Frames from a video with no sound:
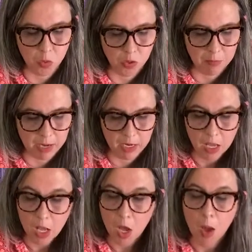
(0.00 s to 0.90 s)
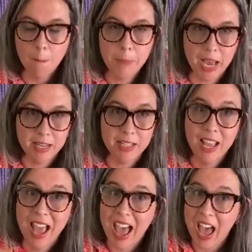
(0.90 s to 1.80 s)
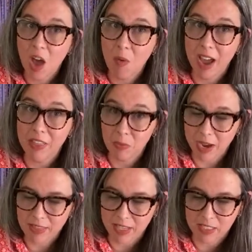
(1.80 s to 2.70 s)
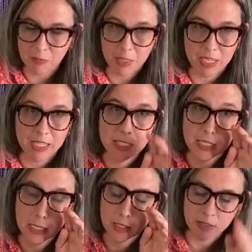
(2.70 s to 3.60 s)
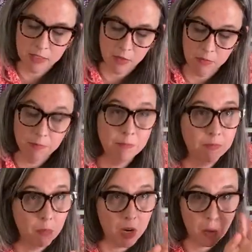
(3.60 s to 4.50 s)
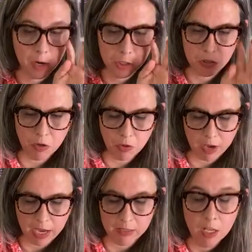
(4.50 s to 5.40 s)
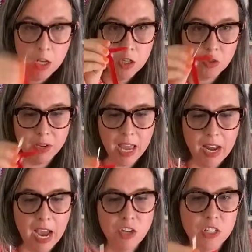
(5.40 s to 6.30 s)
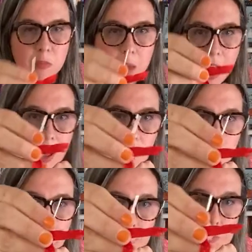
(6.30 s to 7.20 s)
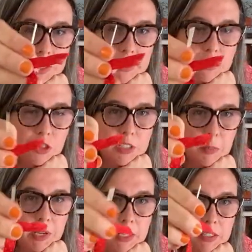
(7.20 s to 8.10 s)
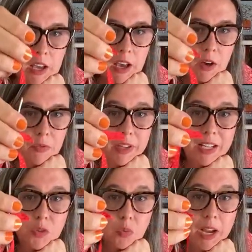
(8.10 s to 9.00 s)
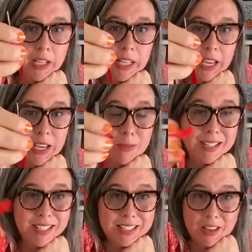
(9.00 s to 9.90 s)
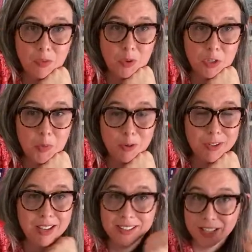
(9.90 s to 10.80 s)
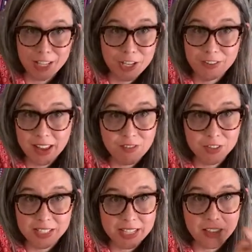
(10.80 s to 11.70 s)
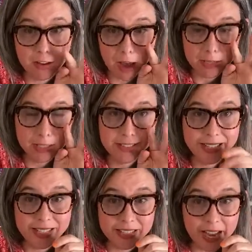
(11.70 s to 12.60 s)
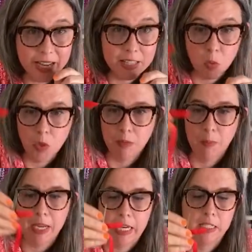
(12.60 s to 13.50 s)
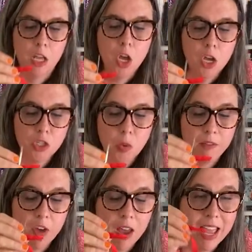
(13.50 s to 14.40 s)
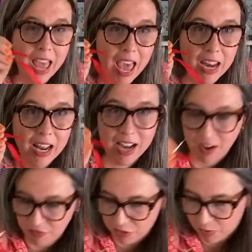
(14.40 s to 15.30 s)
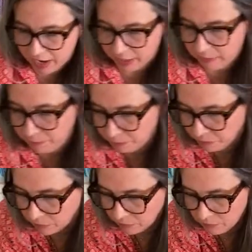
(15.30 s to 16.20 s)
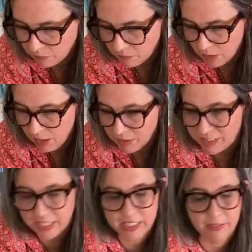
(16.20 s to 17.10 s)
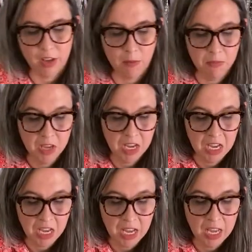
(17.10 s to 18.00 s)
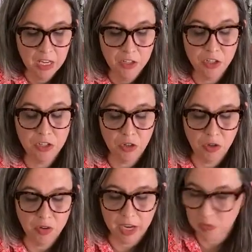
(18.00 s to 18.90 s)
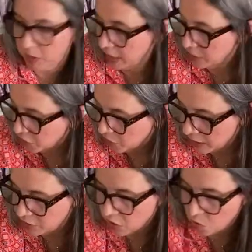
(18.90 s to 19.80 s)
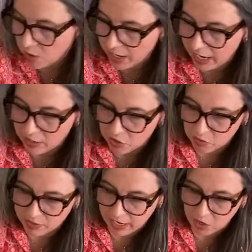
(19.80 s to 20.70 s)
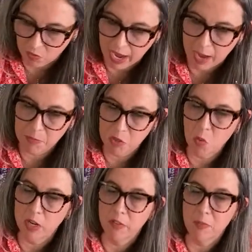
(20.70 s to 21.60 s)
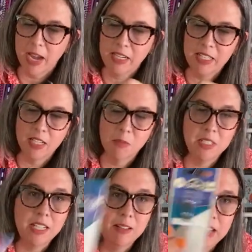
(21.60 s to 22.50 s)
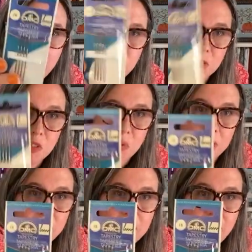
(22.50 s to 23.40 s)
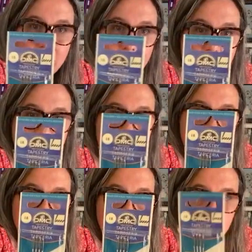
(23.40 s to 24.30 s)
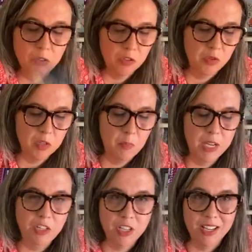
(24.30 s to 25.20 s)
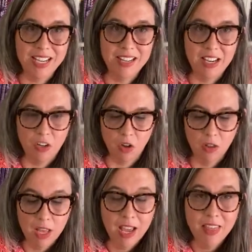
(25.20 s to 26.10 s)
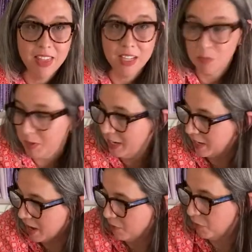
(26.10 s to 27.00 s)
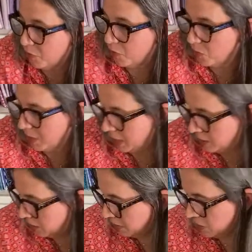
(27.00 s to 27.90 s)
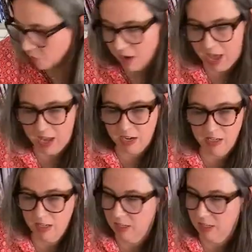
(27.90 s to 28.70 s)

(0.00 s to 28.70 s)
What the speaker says: ornament. But how I thread these beads is what I want to show you guys. So again, I just grab it. This is just a piece of, it's red gingham. It does have orange polka dots. You never see the dots. It's inside the wooden beads. So I've gone ahead and I've threaded 6 of them to show you guys what I do. And so what I do is I grabbed one of my DMC Tapestry 18 needles. So it's a big chunky needle that is big enough for me to thread,